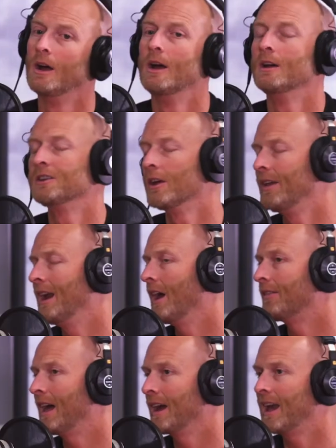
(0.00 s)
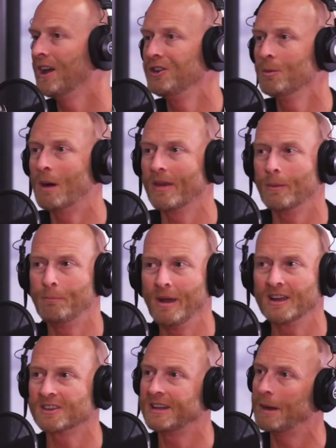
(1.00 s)
So then at that case, you buy the
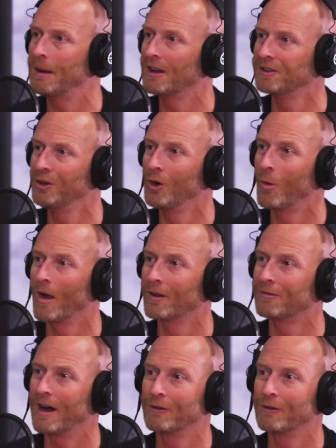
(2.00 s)
biggest damn house you can qualify